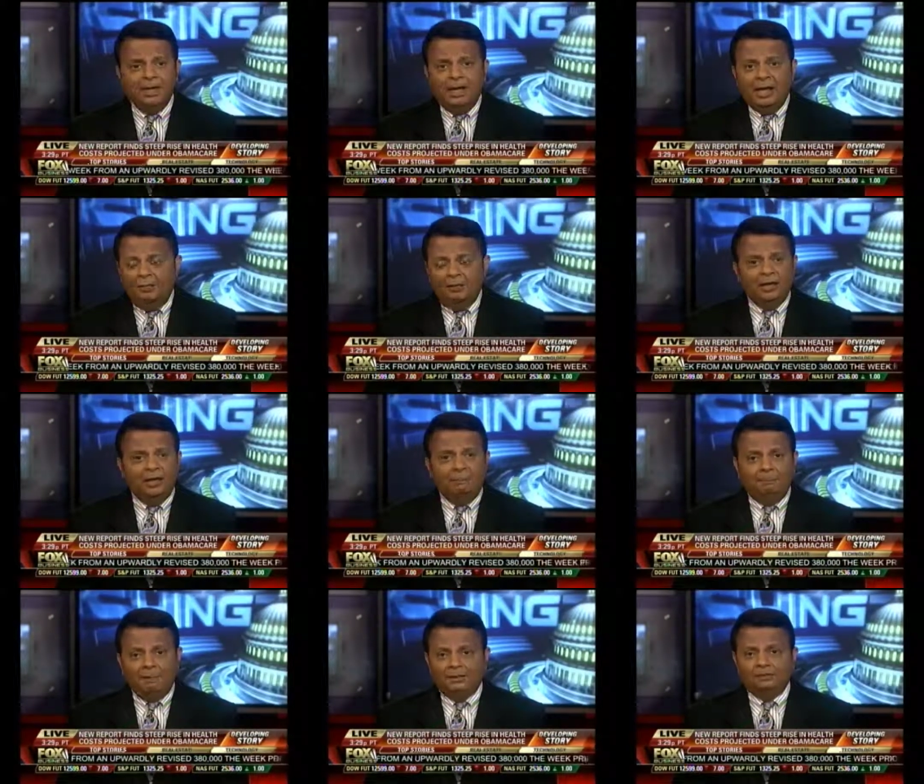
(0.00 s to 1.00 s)
and they're going to
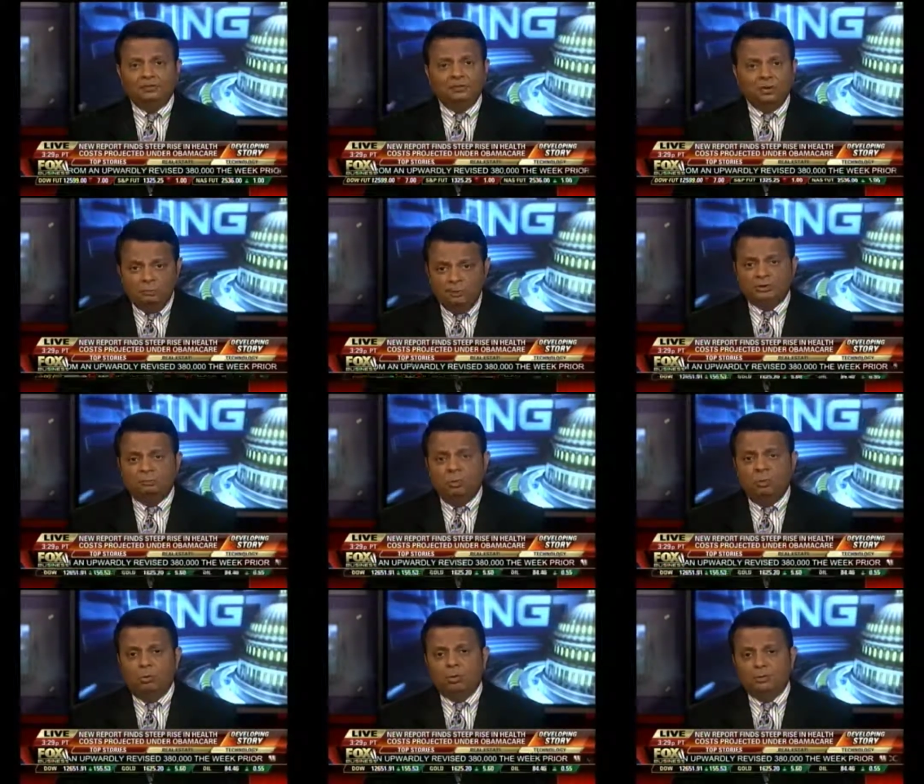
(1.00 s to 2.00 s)
pay so much
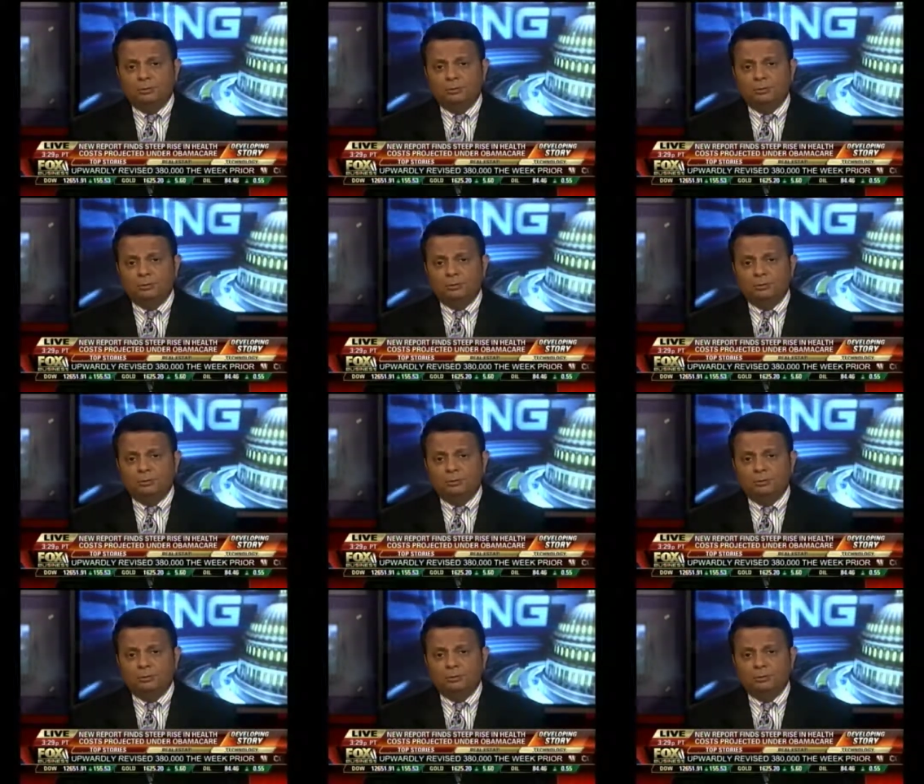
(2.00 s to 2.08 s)
more.